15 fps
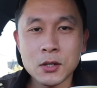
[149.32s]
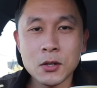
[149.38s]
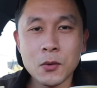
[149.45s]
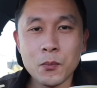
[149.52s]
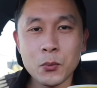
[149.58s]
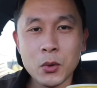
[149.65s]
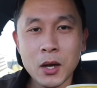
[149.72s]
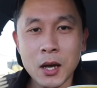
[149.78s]

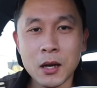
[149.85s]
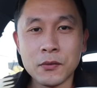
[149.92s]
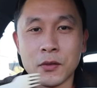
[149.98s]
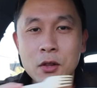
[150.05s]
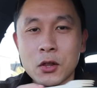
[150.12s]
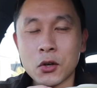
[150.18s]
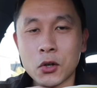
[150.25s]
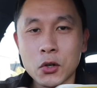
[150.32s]
up we
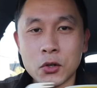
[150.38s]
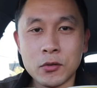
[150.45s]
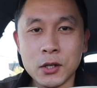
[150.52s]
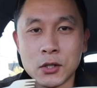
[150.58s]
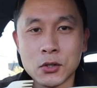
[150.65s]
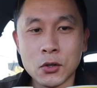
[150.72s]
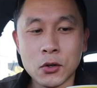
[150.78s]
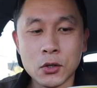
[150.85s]
have the curry
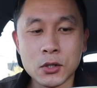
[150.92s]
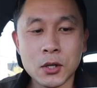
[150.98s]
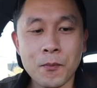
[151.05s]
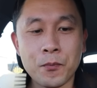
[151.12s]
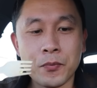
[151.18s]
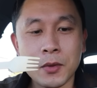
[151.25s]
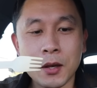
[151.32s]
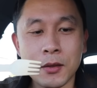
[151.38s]
sauce.
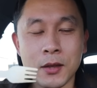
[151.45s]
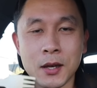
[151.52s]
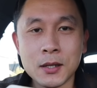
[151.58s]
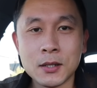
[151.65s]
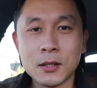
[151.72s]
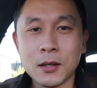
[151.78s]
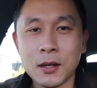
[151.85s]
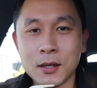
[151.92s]
Now
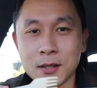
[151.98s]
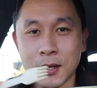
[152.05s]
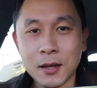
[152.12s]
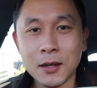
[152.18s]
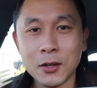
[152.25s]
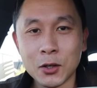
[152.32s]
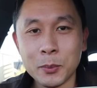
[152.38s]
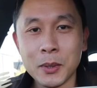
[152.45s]
this is a
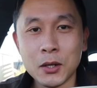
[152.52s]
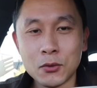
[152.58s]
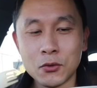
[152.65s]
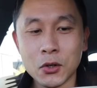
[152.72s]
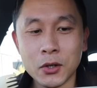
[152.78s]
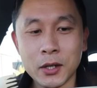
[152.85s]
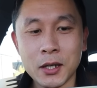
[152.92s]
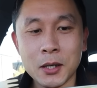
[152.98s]
little bit
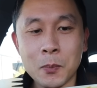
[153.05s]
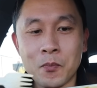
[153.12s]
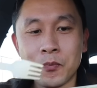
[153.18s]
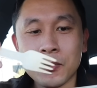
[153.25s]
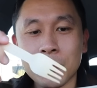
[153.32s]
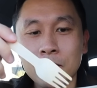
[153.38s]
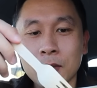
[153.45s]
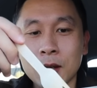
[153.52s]
runny,
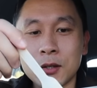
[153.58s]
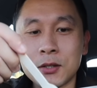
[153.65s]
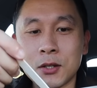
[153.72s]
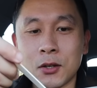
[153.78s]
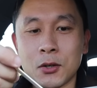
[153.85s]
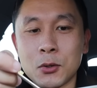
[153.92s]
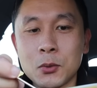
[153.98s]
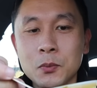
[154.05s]

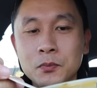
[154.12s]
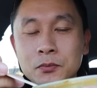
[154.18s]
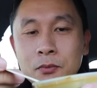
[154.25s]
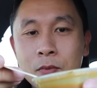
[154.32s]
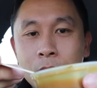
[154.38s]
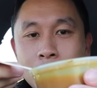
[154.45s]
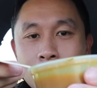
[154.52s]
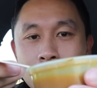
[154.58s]
so
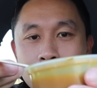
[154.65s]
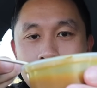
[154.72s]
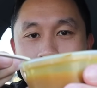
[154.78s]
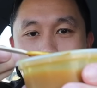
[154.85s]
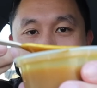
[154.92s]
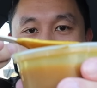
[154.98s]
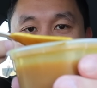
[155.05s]
let